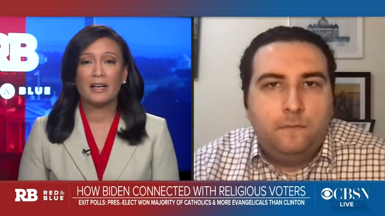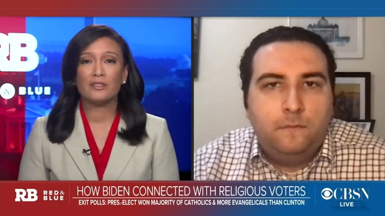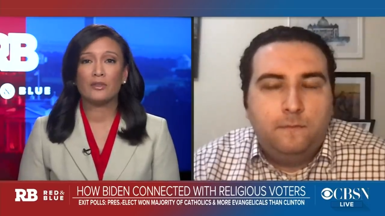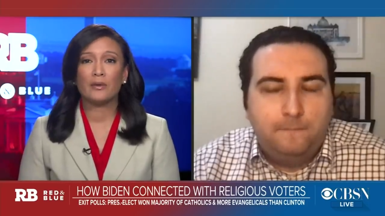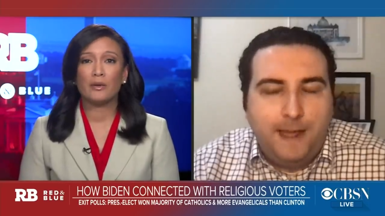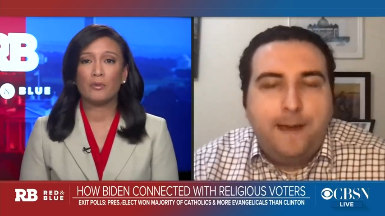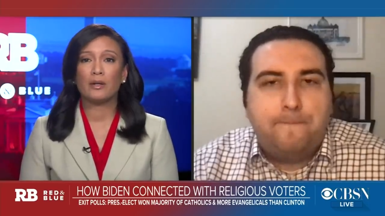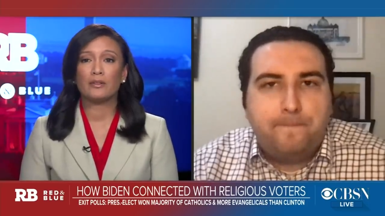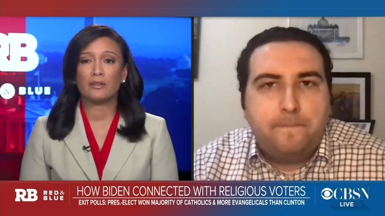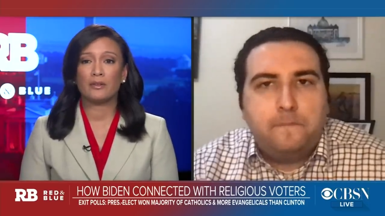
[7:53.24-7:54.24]
Speaker 1: and so I
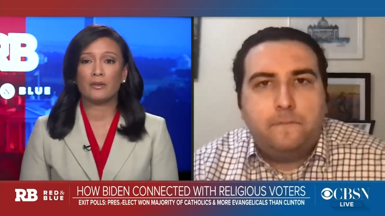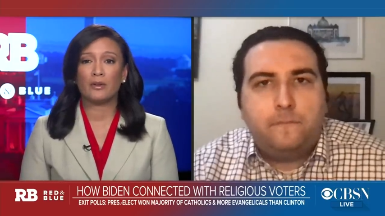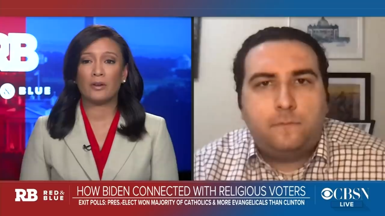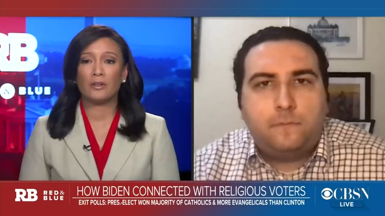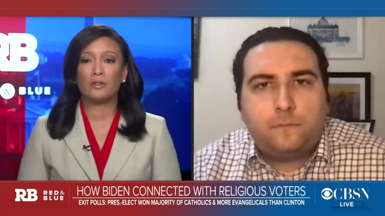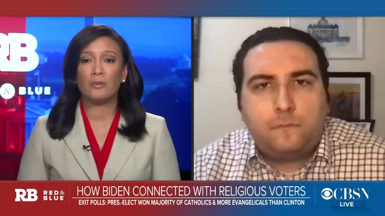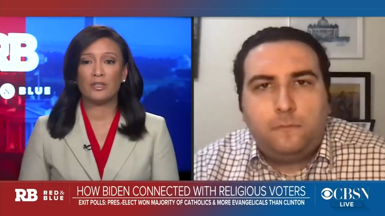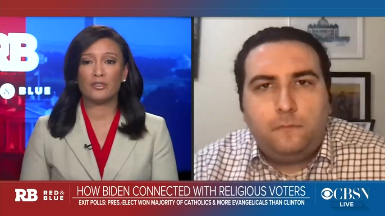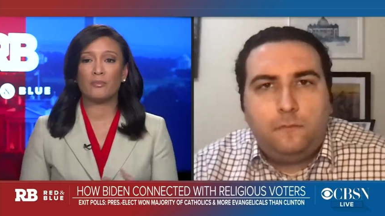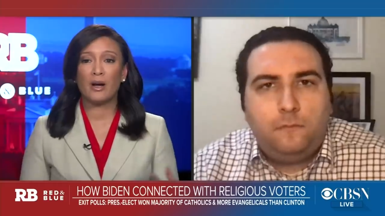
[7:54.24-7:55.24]
wonder, uh, you
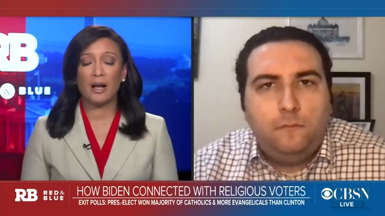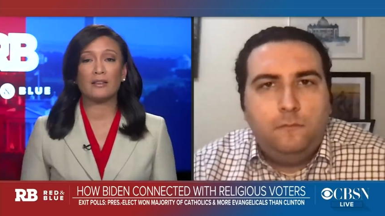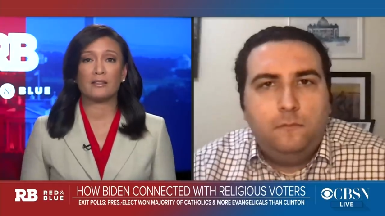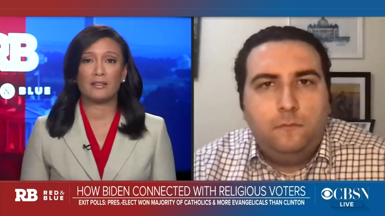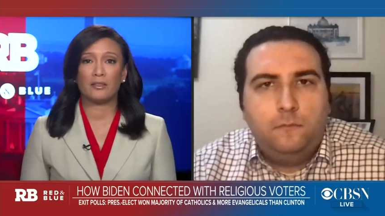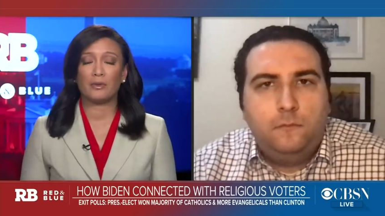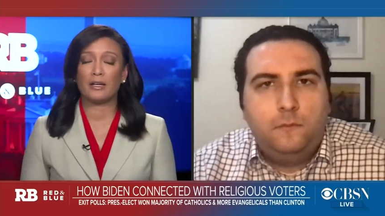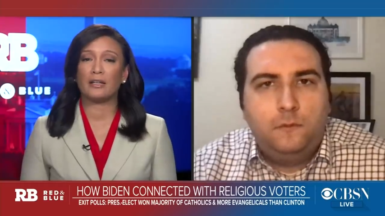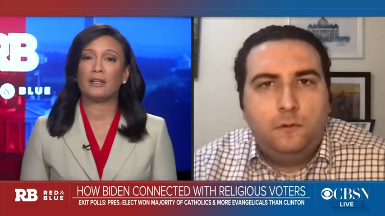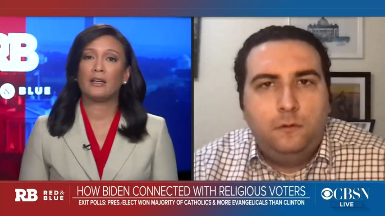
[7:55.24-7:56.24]
mentioned policy,
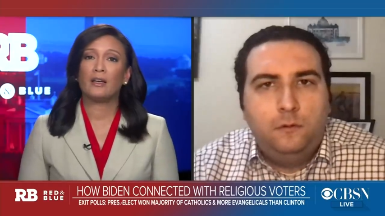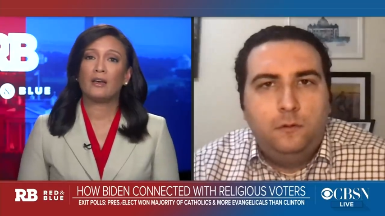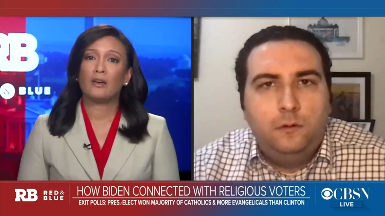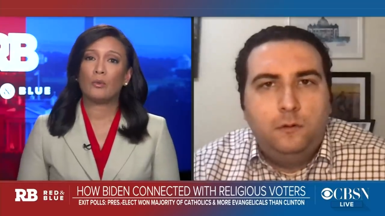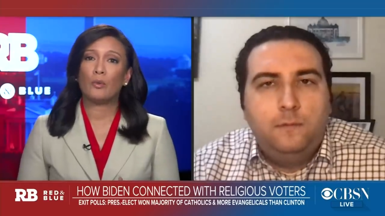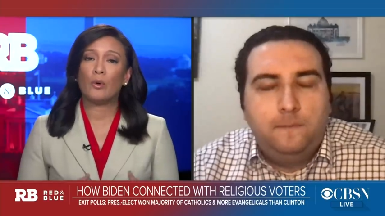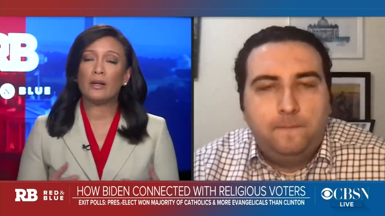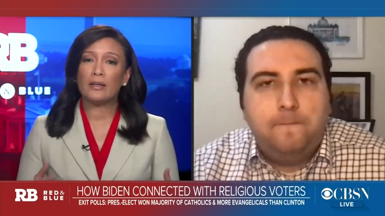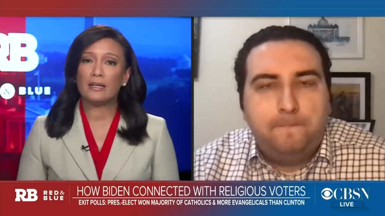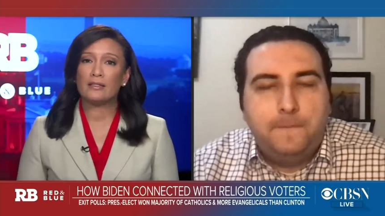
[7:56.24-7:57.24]
right?
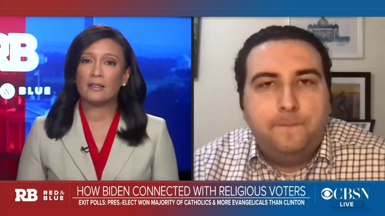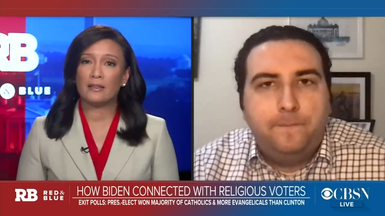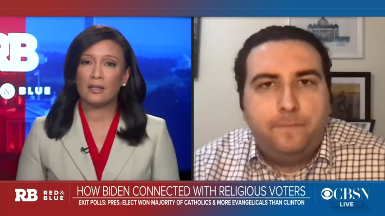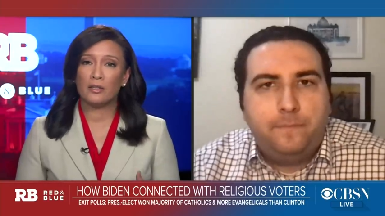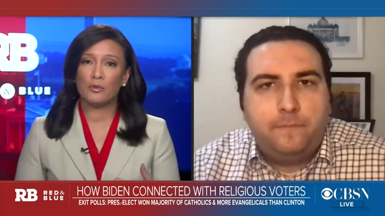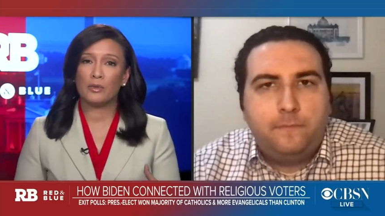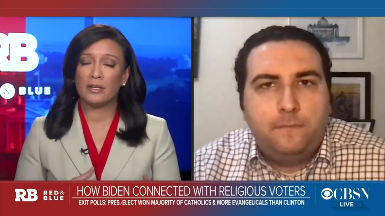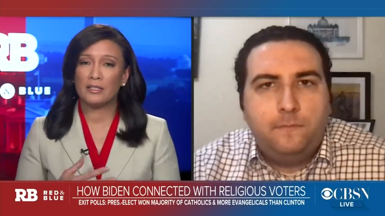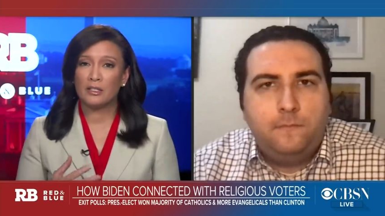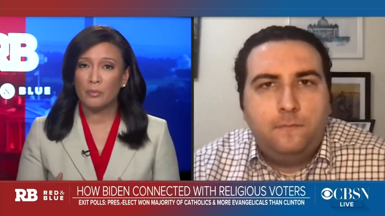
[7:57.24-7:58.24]
What is it that you would
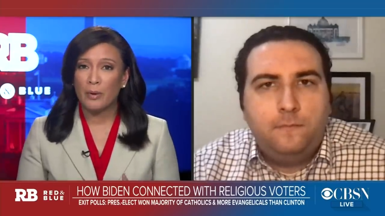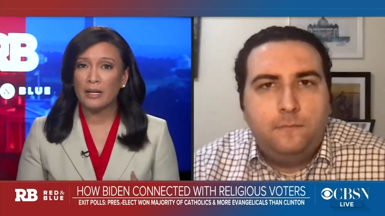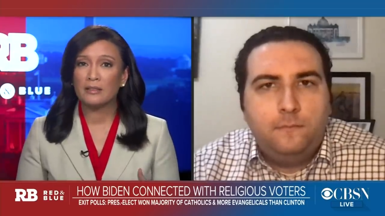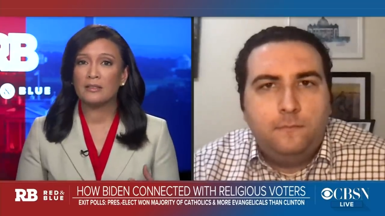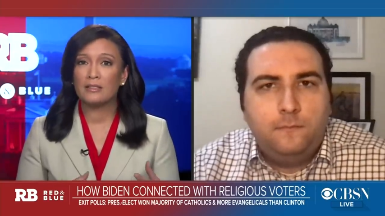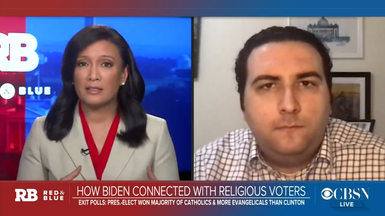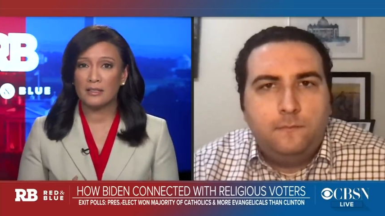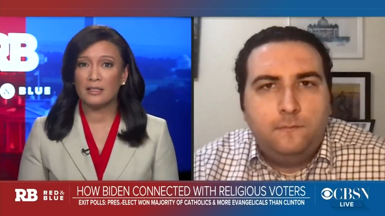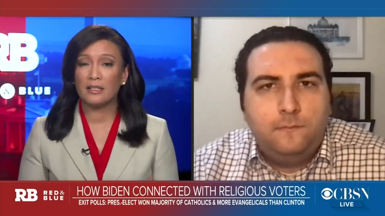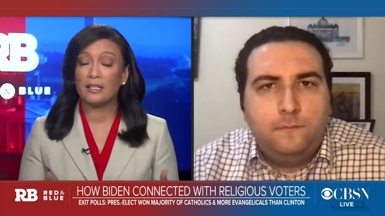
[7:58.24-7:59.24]
expect to
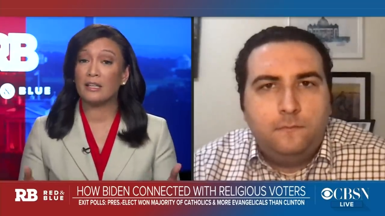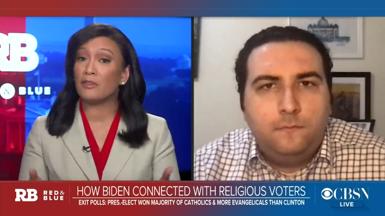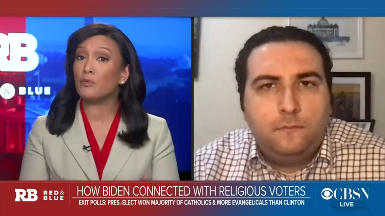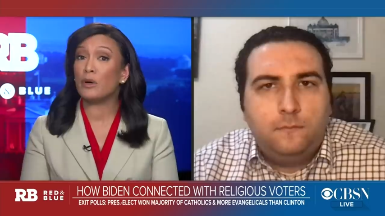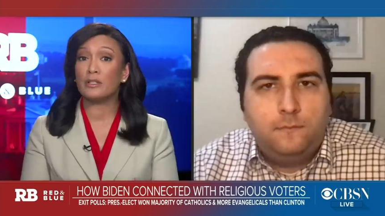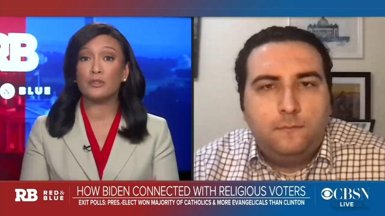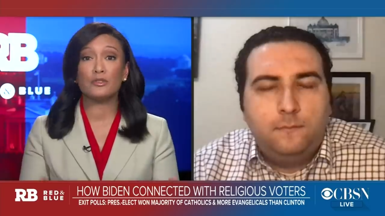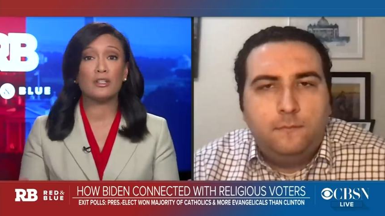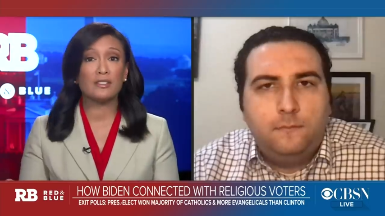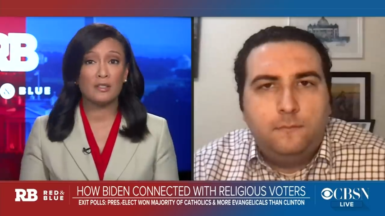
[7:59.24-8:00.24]
see, given what you
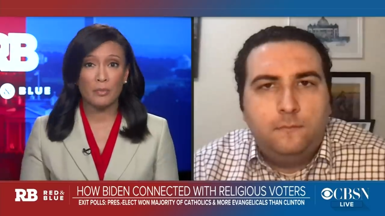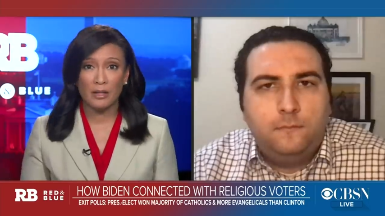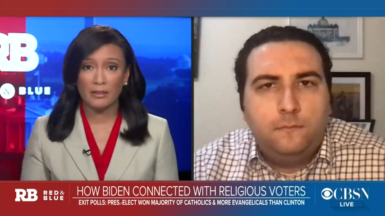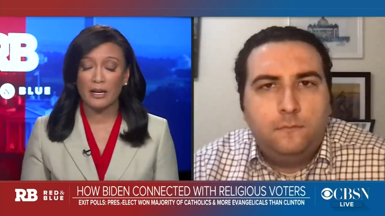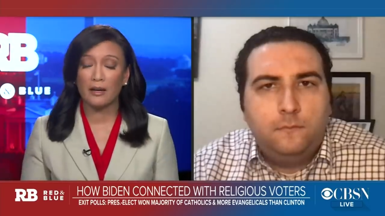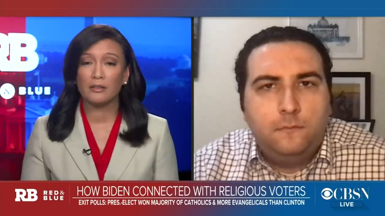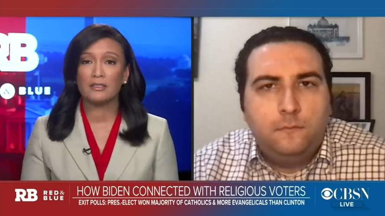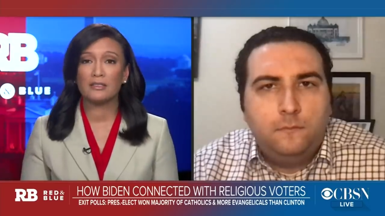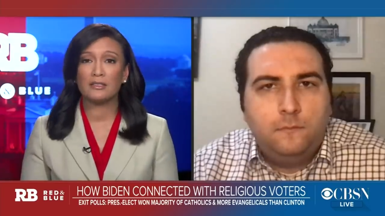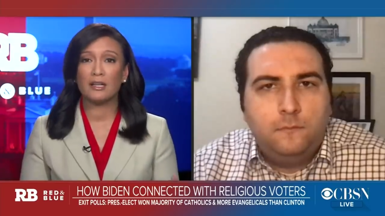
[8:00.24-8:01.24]
just spelled
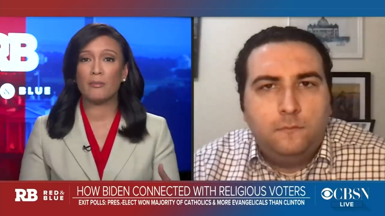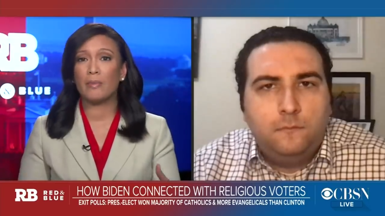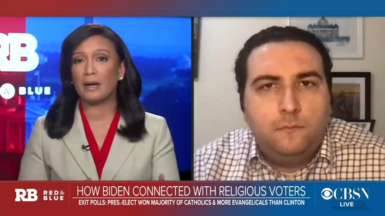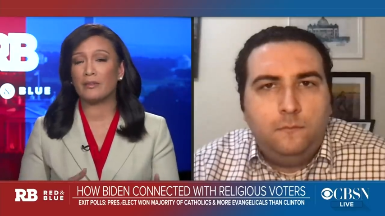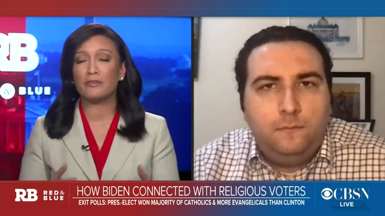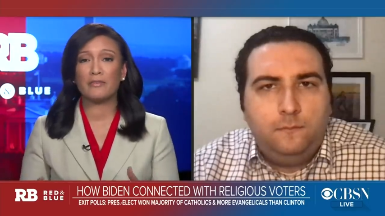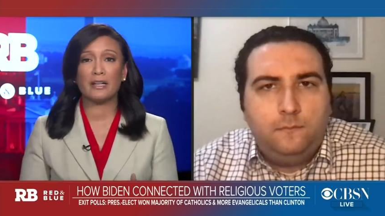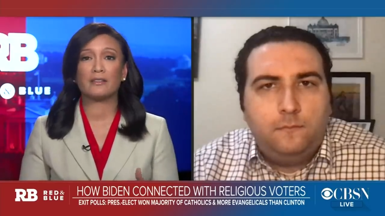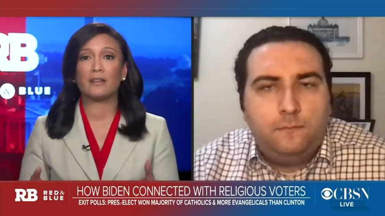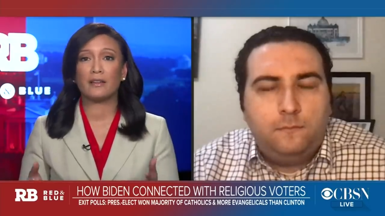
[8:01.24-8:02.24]
out about the
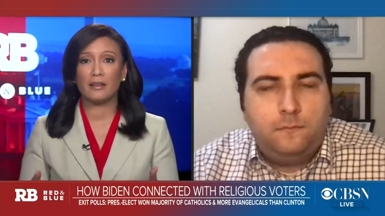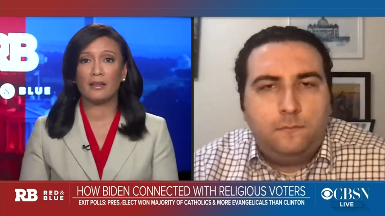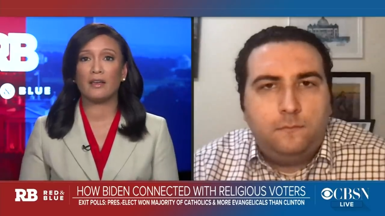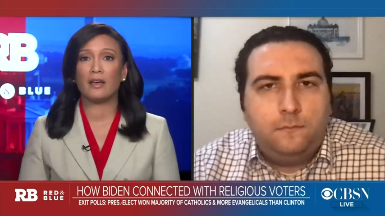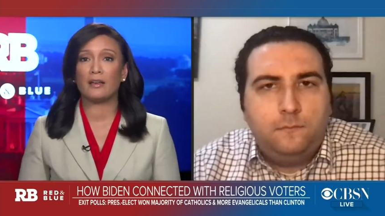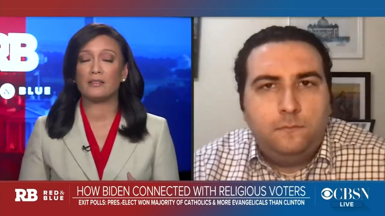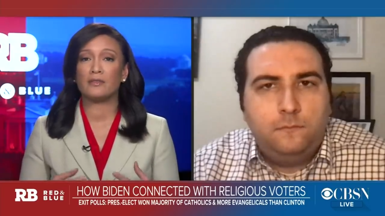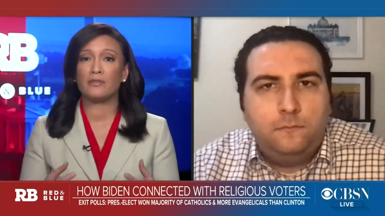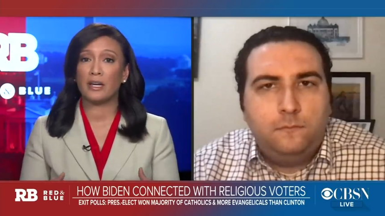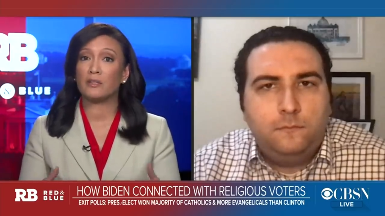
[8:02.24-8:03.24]
fact that he has,
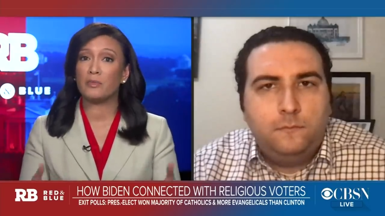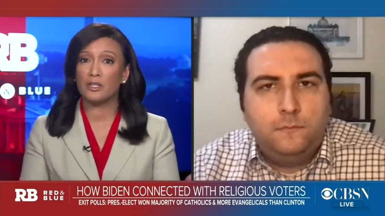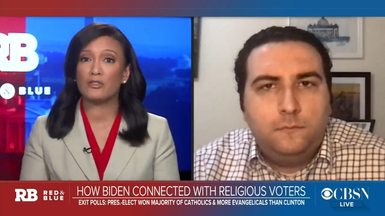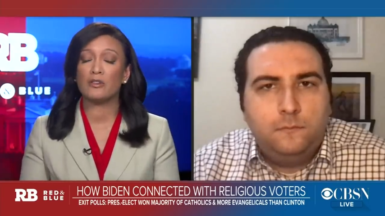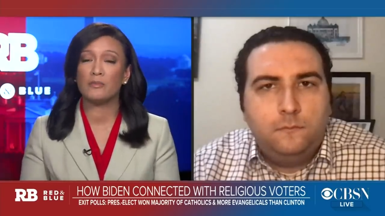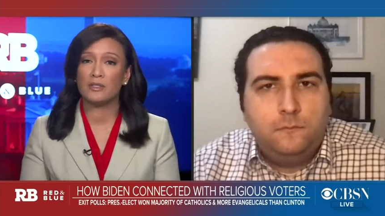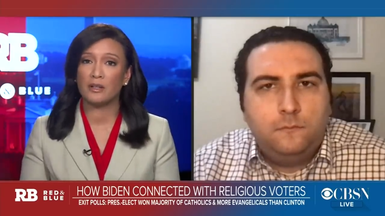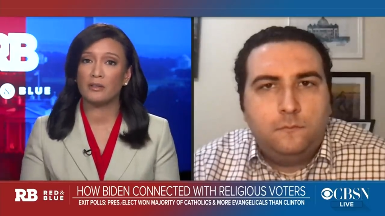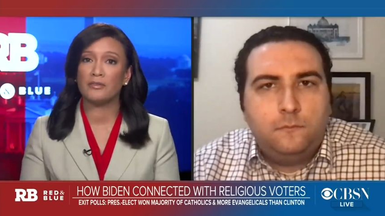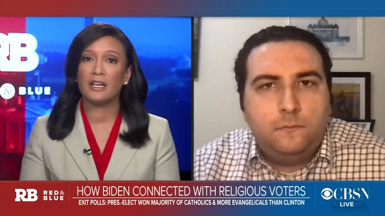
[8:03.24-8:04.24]
in fact, pitched
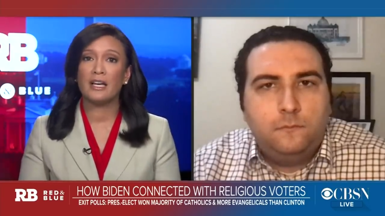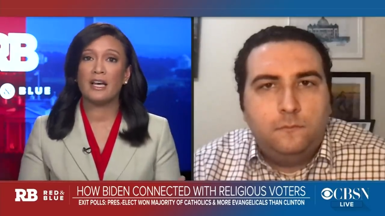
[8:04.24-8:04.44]
himself